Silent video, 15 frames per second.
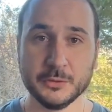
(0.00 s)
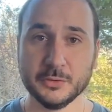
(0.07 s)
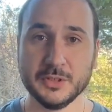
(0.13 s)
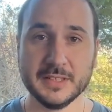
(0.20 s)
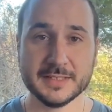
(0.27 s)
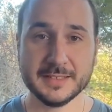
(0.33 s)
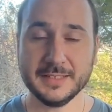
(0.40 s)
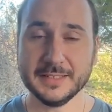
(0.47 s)
to
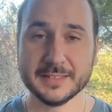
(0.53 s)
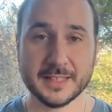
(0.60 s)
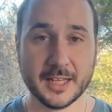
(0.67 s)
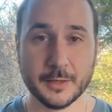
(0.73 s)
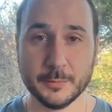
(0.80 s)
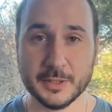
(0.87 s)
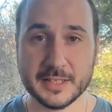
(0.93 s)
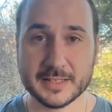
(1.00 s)
this tea
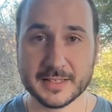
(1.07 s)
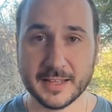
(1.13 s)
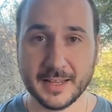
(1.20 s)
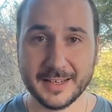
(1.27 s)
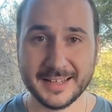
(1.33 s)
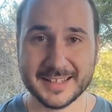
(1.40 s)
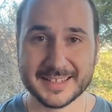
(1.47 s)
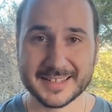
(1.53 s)
ceremony in
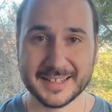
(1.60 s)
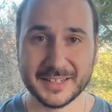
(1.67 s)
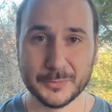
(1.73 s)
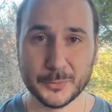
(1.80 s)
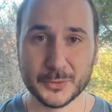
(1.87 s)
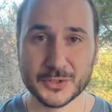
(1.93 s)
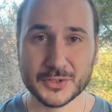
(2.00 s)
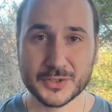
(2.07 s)
silence, and it
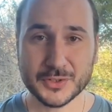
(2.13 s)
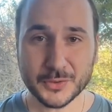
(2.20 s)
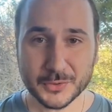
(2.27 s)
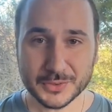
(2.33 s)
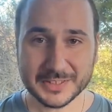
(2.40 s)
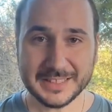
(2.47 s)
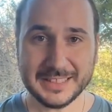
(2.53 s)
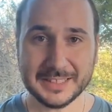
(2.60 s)
was
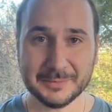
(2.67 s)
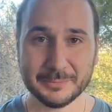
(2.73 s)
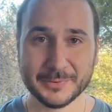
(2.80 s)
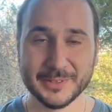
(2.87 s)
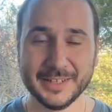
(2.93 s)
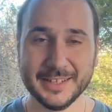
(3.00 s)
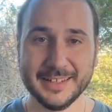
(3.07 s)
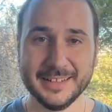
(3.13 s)
so deep